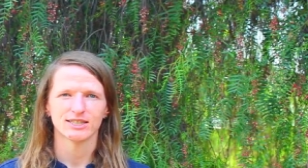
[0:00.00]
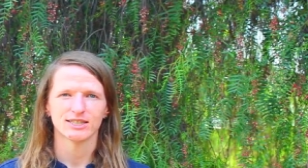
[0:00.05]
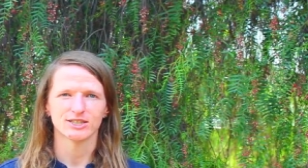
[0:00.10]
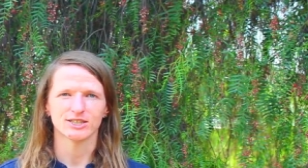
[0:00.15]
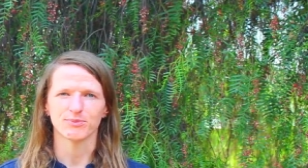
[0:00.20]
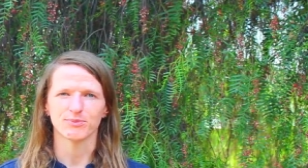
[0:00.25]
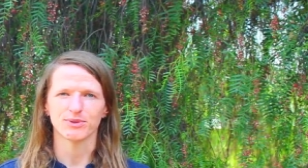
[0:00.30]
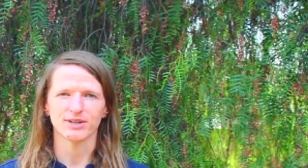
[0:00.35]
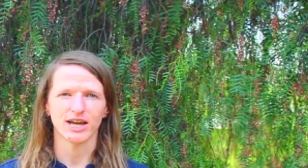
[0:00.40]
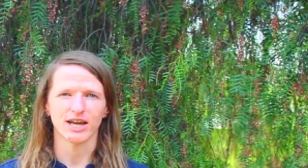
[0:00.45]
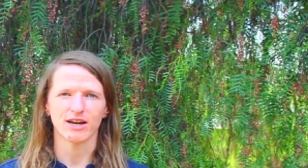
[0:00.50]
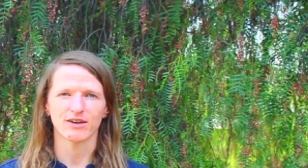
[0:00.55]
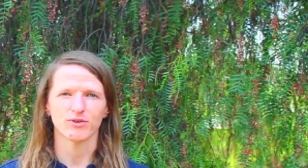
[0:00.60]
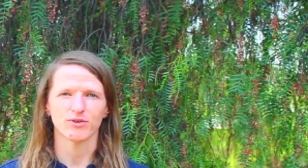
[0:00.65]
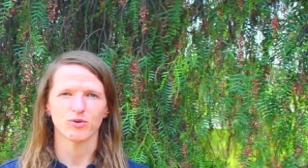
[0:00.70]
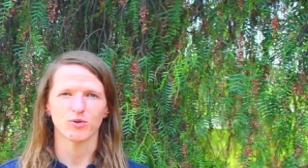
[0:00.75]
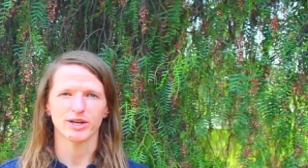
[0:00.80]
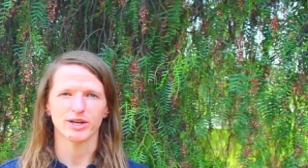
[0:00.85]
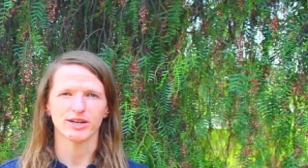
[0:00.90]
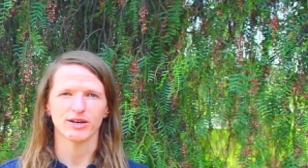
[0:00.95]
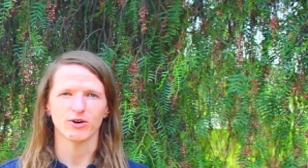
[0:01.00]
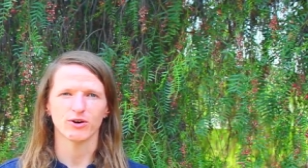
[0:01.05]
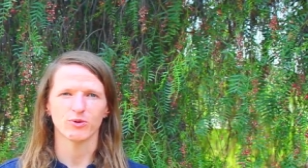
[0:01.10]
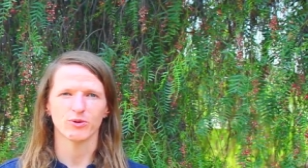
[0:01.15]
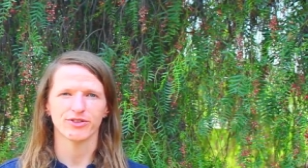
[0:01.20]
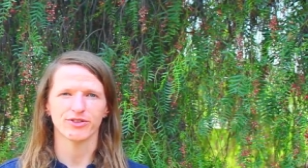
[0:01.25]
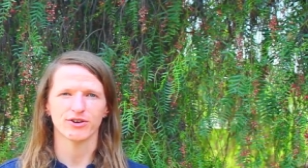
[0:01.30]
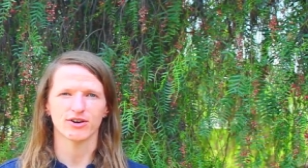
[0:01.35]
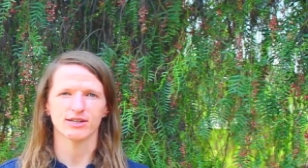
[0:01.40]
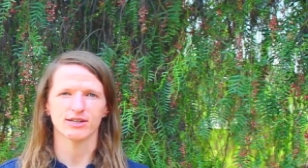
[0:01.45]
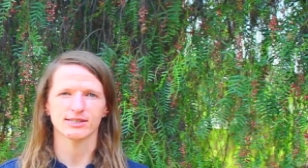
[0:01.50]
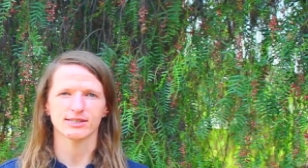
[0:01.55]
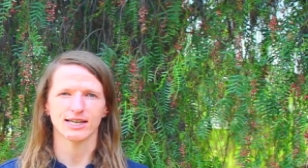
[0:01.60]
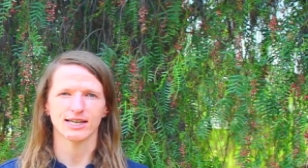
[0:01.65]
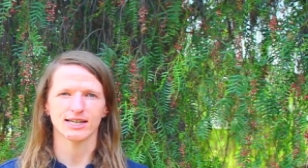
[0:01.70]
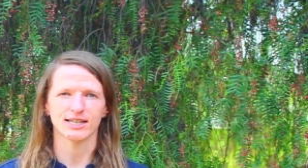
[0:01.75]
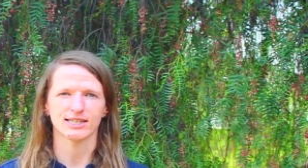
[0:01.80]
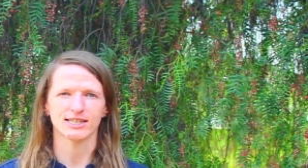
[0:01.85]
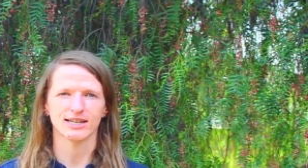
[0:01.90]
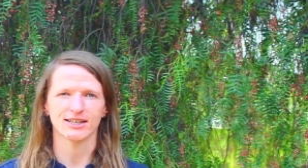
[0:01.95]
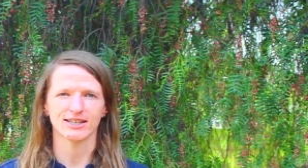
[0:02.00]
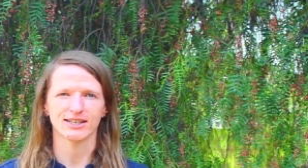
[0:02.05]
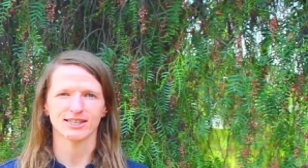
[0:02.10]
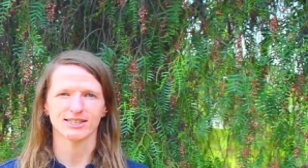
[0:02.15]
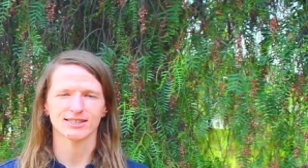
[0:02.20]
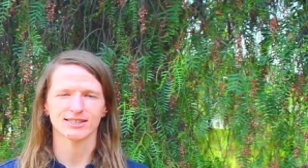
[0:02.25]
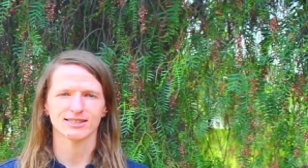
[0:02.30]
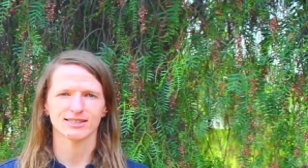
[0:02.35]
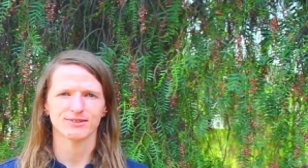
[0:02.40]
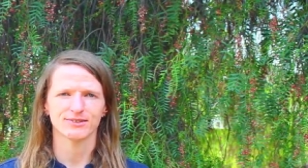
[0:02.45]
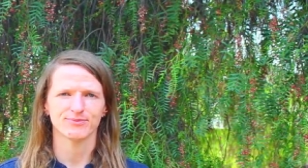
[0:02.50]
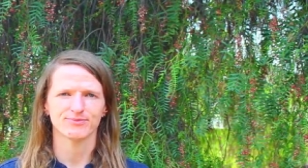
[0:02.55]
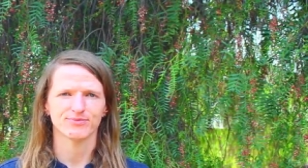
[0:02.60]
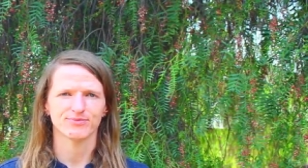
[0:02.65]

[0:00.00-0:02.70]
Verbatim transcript: jumping out of a window when they're on psychedelics,